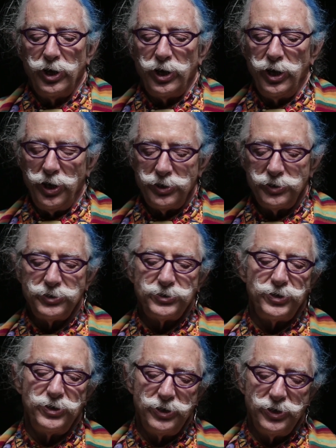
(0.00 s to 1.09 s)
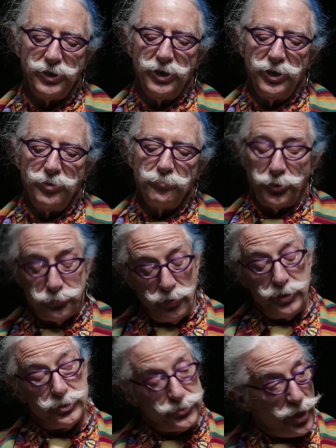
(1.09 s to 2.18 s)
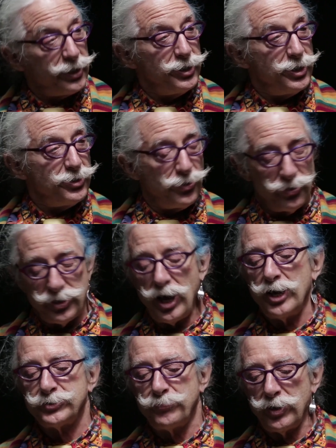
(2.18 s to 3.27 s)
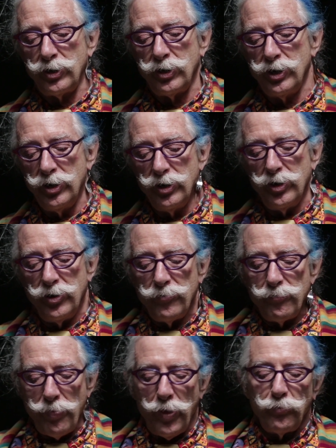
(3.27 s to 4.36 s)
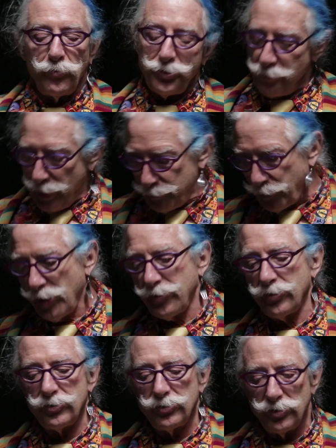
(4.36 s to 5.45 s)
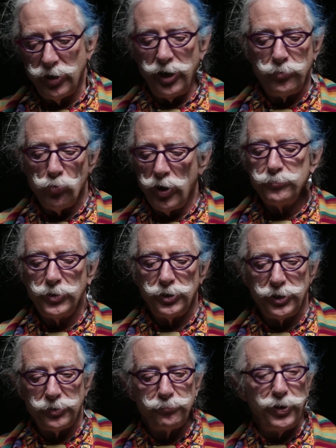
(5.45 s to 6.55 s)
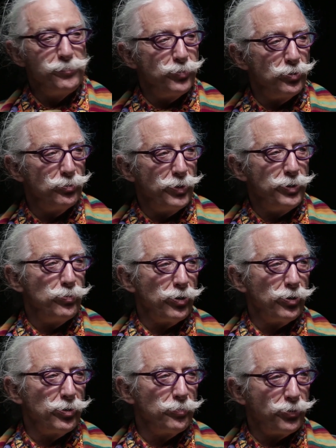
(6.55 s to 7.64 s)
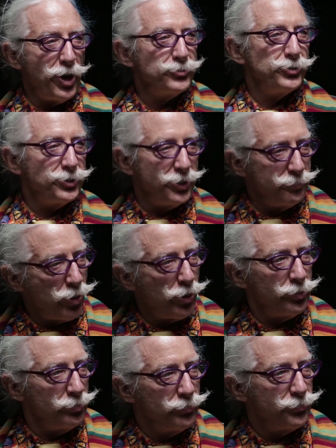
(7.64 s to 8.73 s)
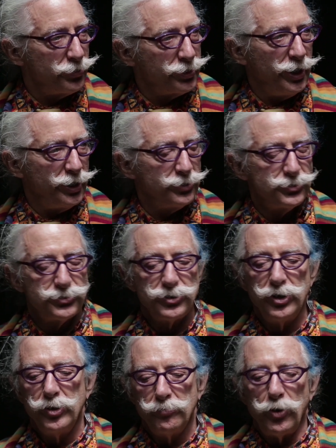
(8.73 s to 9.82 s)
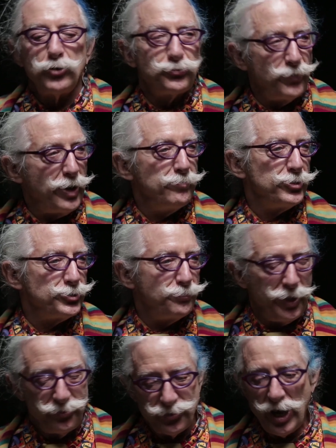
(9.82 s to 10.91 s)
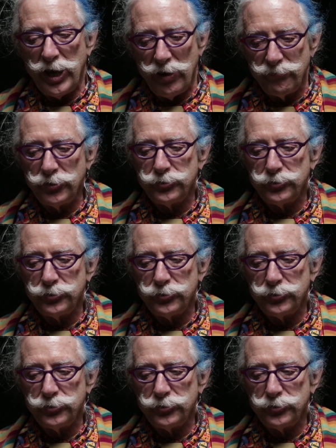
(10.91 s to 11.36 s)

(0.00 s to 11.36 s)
And between the 2nd and 3rd hospital, with my brother and 1 million people, we were present at Martin Luther King's most famous speech. I have a